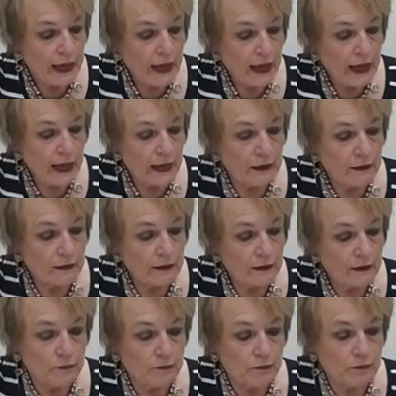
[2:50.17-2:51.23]
We have
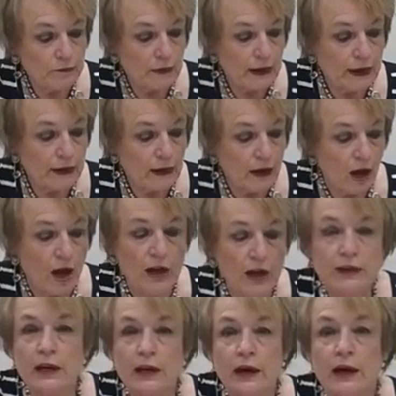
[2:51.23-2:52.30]

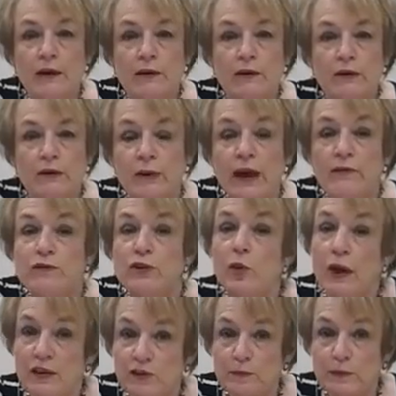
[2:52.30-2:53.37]
no
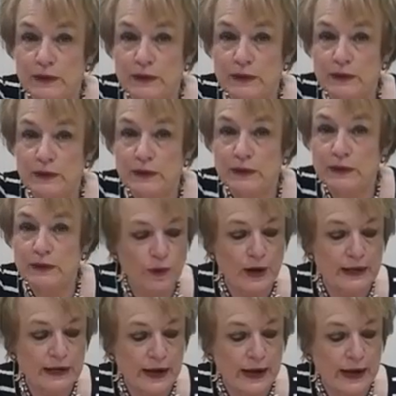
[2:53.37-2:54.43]
hospitalizations
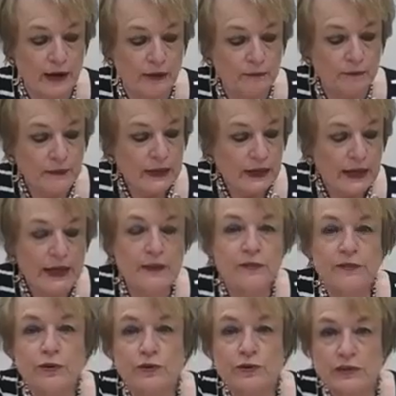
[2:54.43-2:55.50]
right now, and
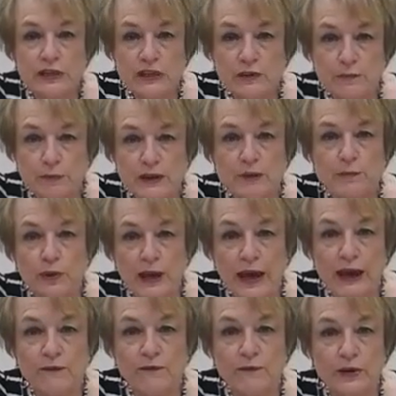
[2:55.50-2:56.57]
13 people
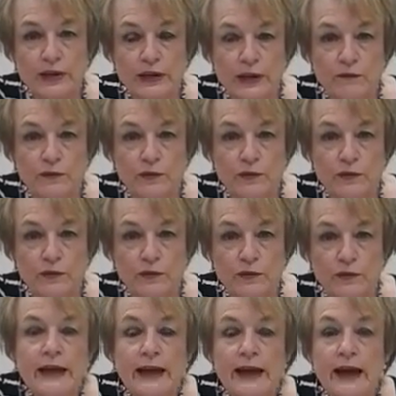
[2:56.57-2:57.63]
have recovered.
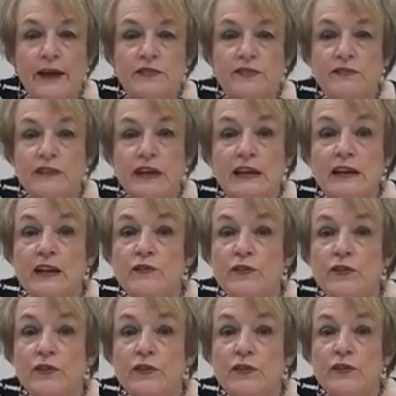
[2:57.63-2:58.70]
At the state level
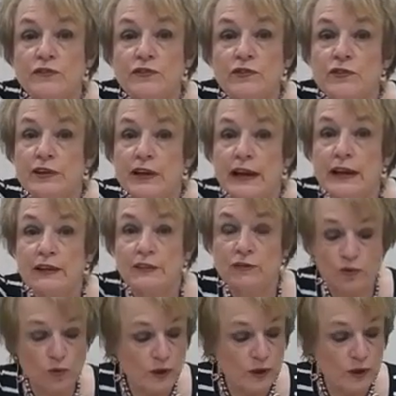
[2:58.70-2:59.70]
yesterday at 2